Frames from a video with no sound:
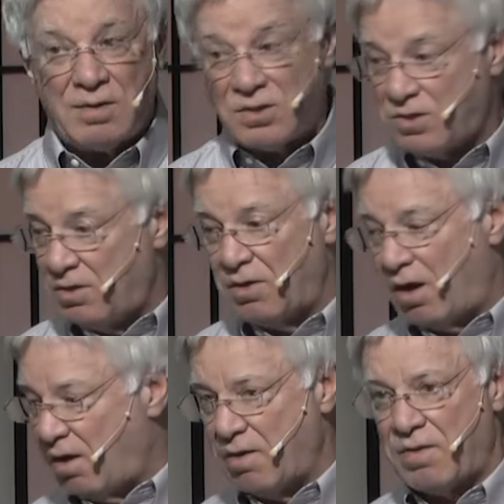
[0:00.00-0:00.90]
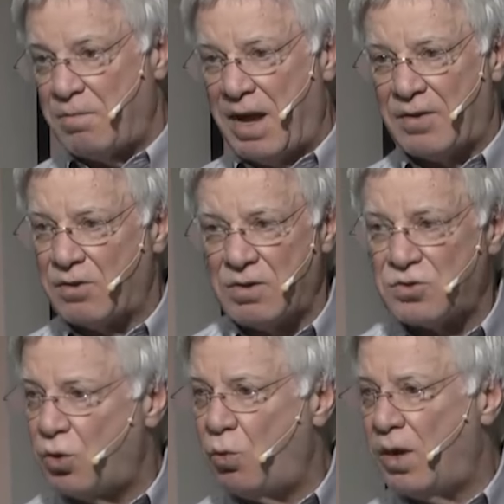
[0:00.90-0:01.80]
It's still the heart of the matter.
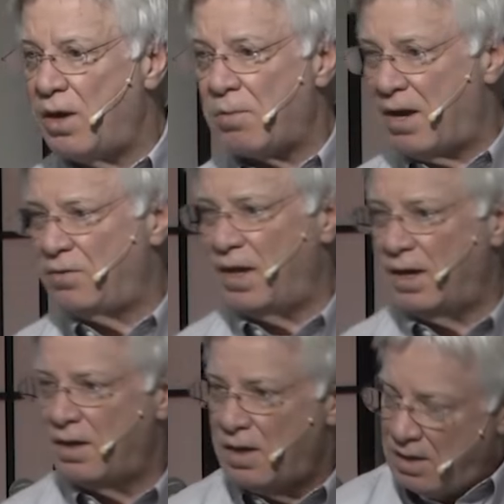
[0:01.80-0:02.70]
There's no way around that.